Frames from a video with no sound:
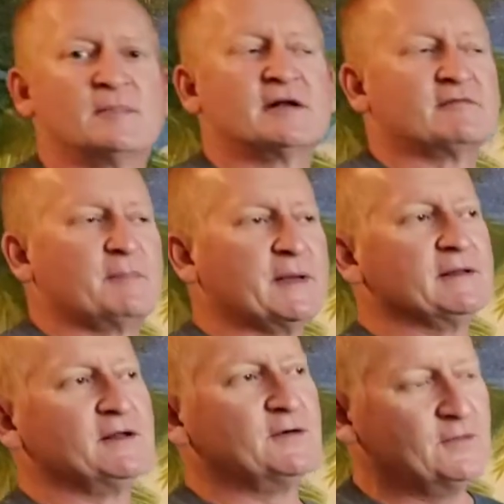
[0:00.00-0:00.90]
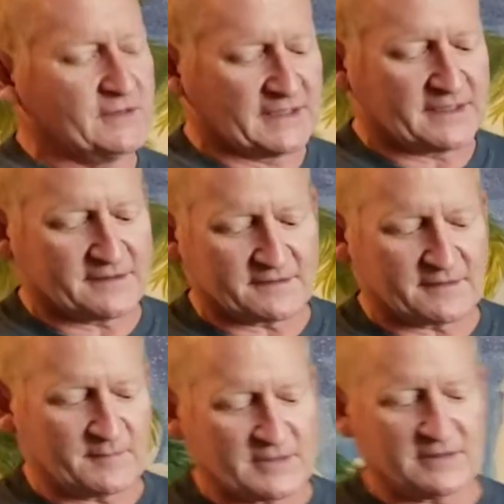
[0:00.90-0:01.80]
bit of a pillow.
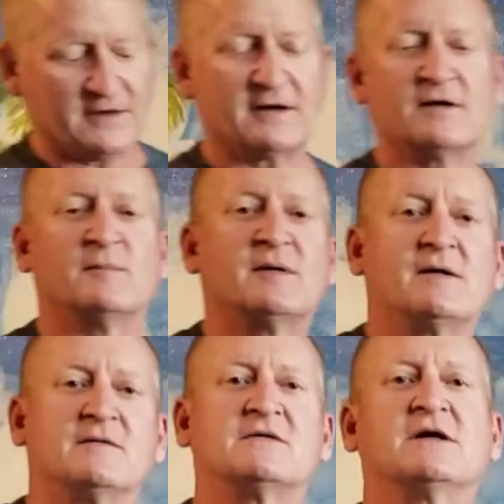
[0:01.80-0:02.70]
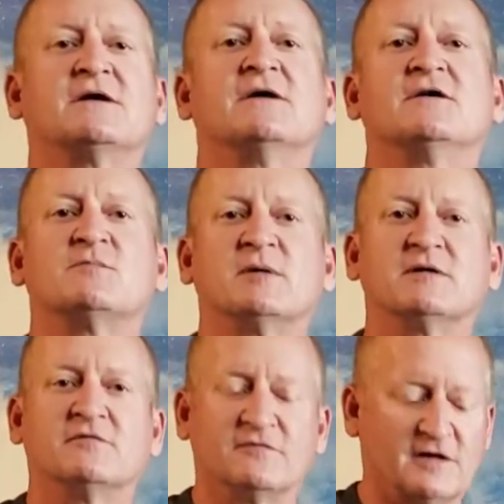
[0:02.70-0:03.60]
I mean, you're not going to be able to take your nice
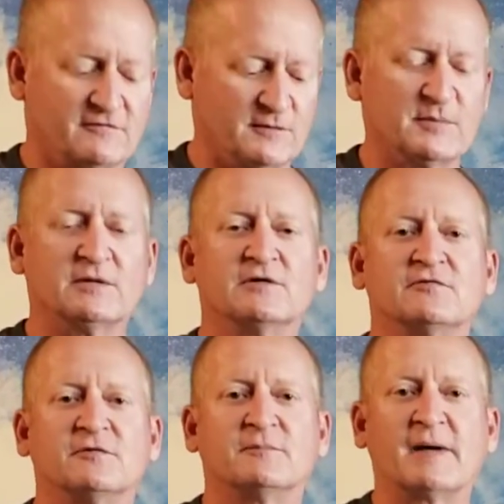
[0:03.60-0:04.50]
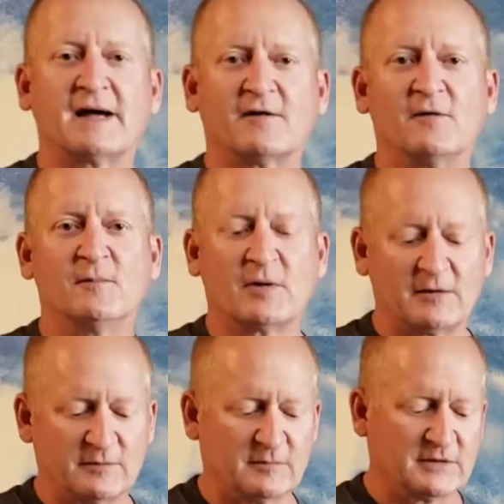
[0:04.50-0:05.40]
big fluffy pillow from back home
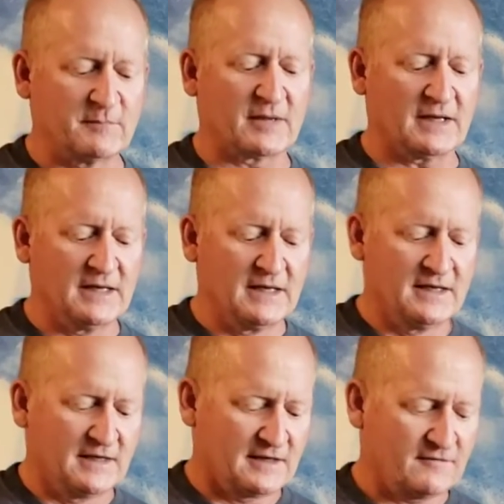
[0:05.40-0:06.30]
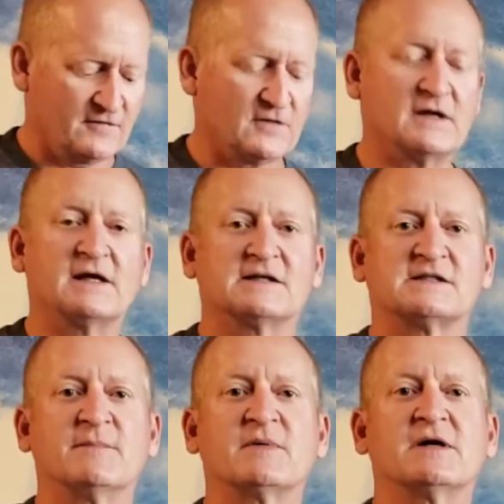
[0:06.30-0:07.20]
probably, but if you can get
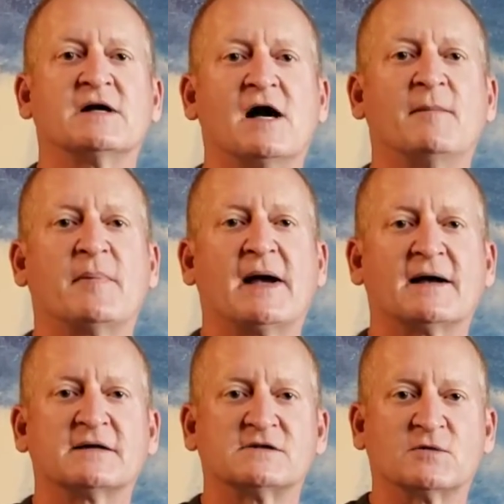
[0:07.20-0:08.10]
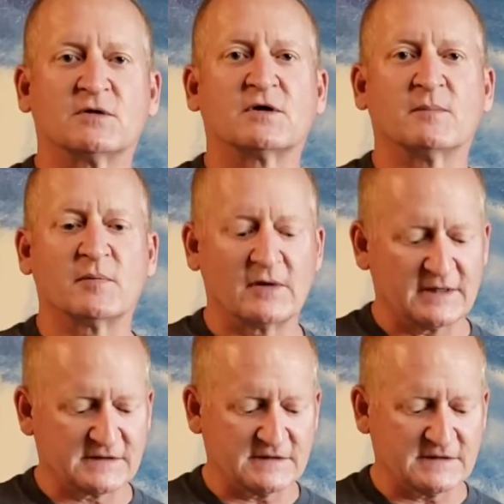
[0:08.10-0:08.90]
something compact, sort of compressed.